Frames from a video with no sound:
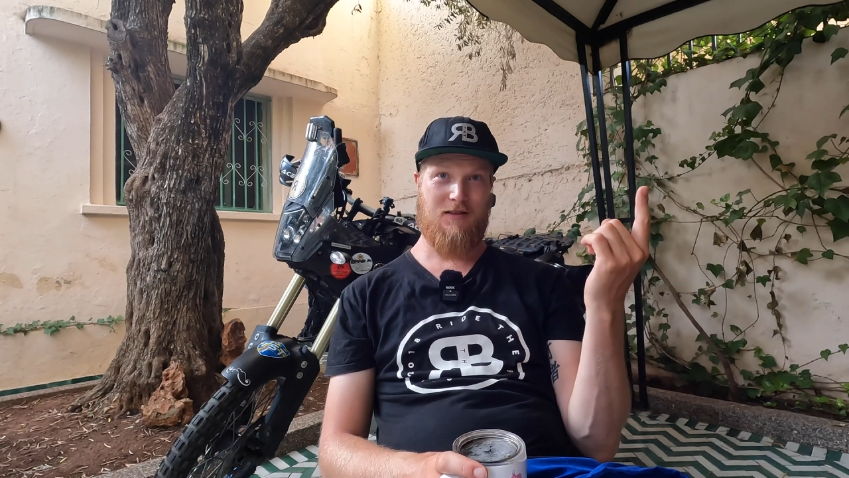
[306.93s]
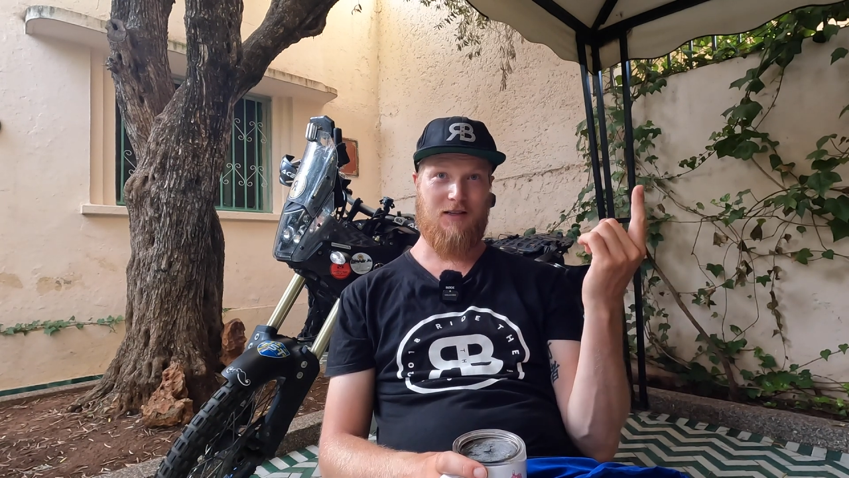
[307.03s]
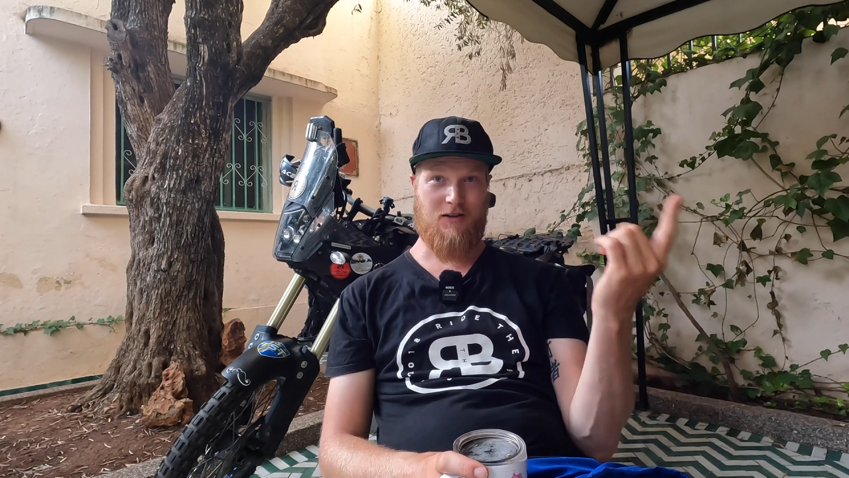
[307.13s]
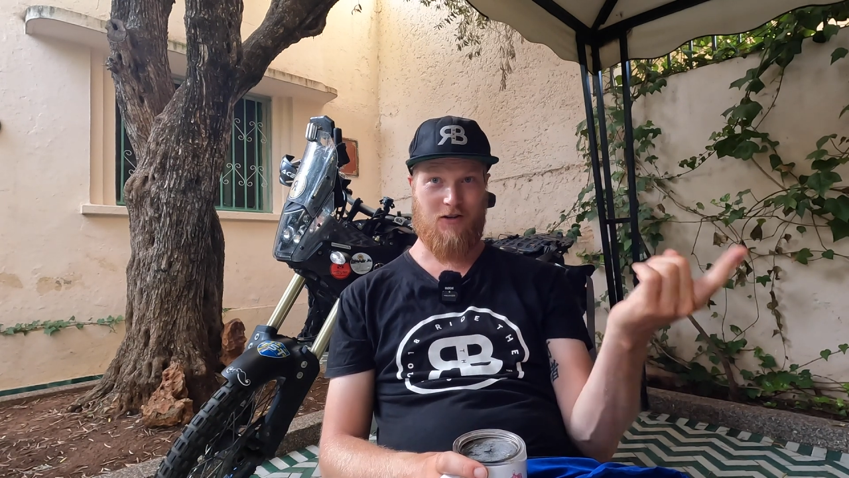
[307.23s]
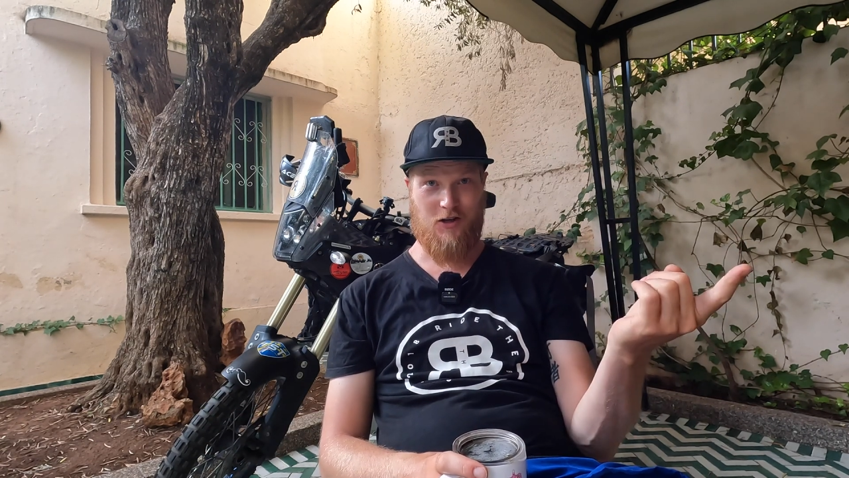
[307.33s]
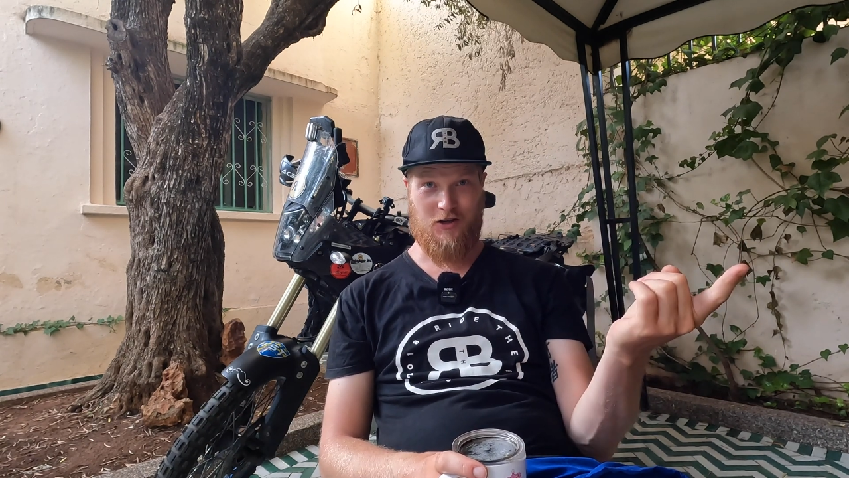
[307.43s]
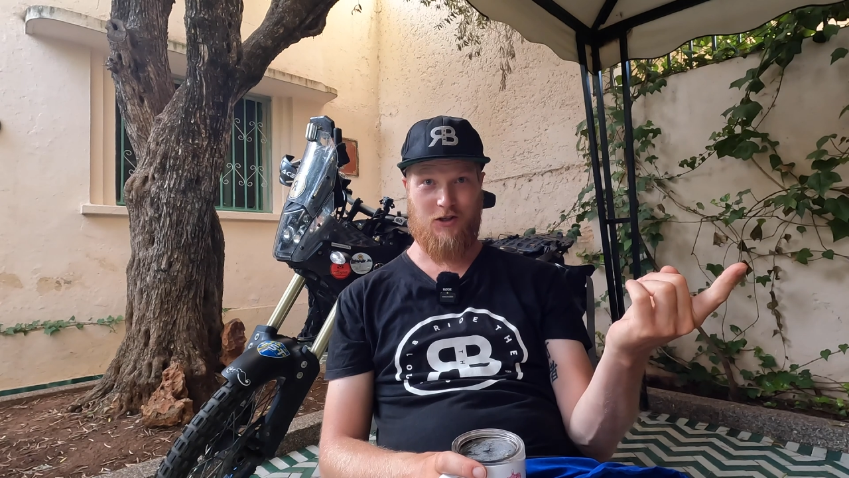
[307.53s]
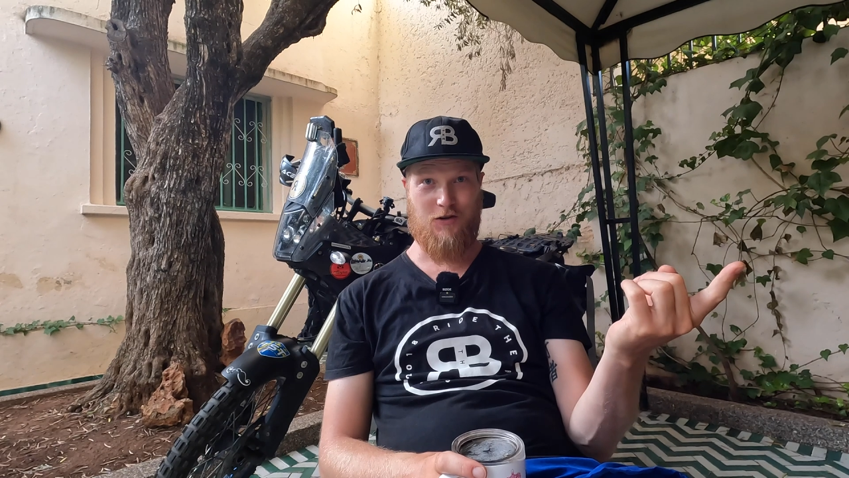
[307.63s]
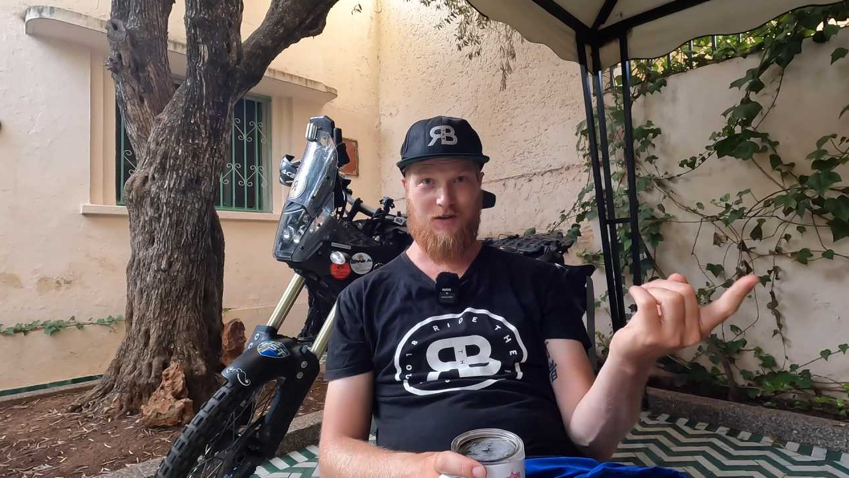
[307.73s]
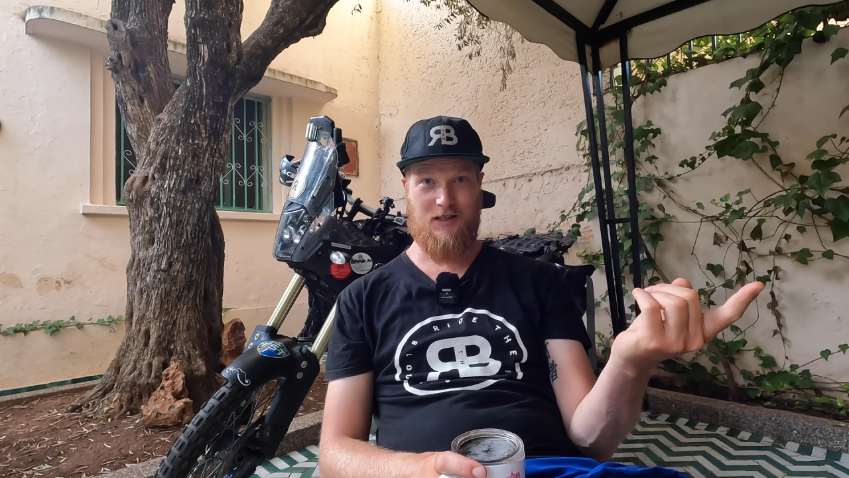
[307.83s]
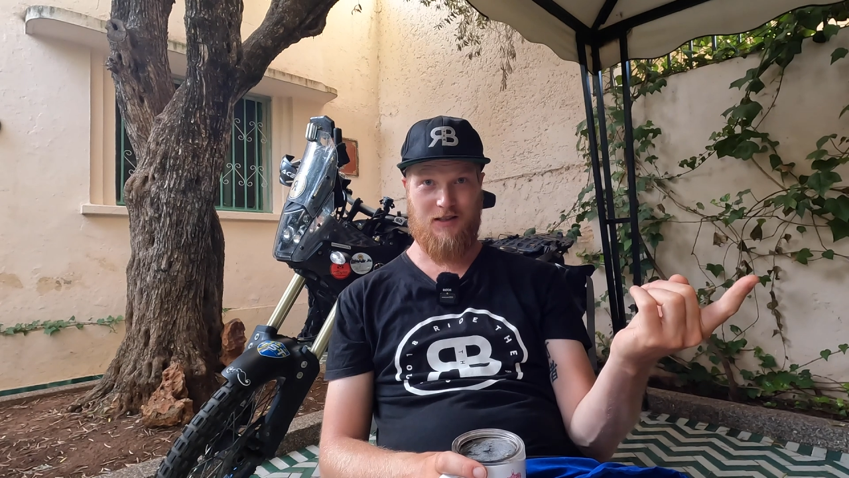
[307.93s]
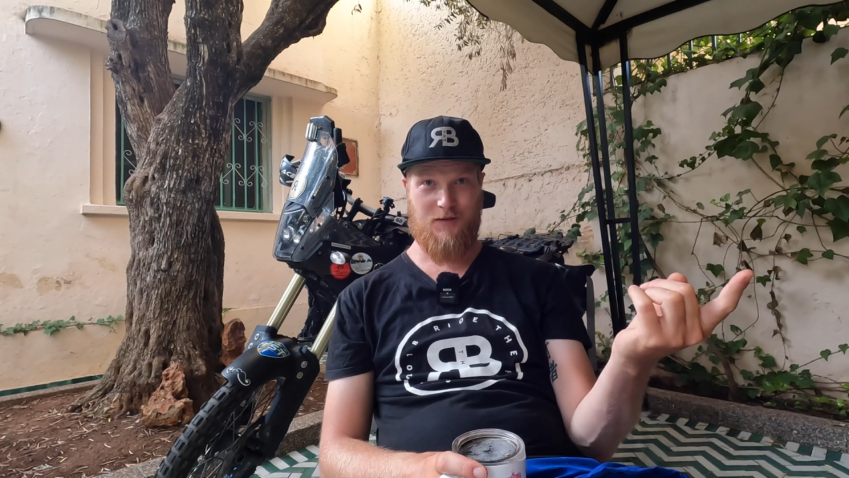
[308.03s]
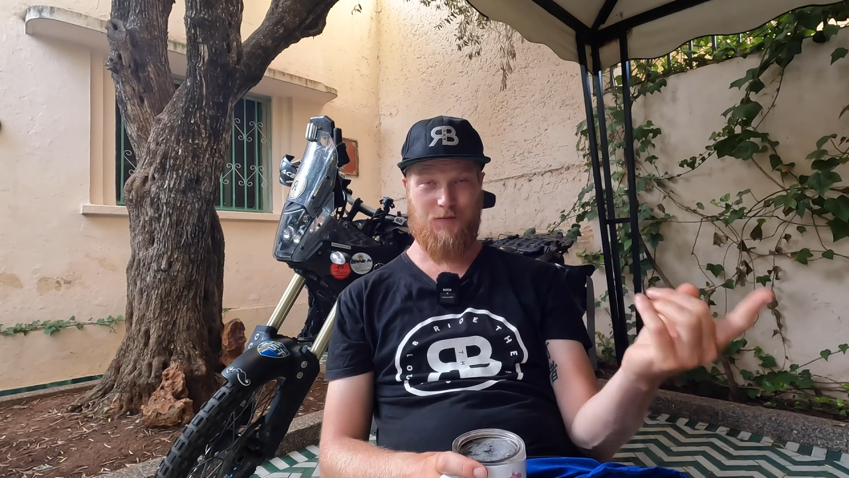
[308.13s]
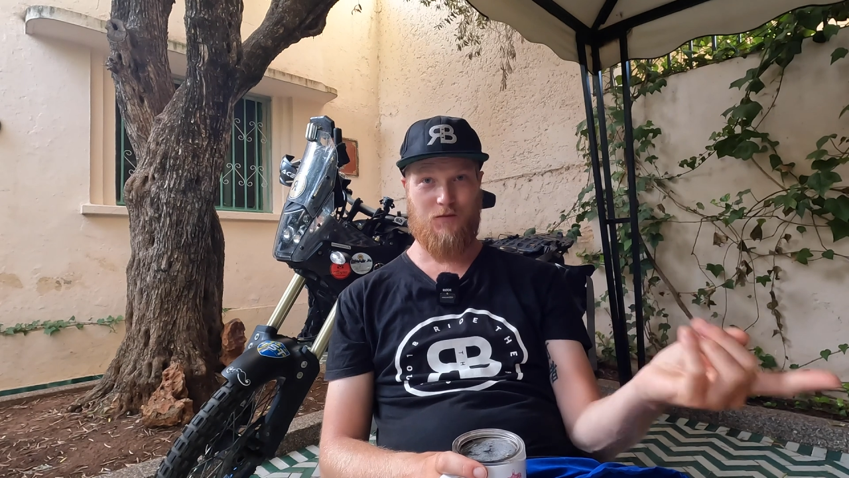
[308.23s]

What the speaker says: gotten your visa,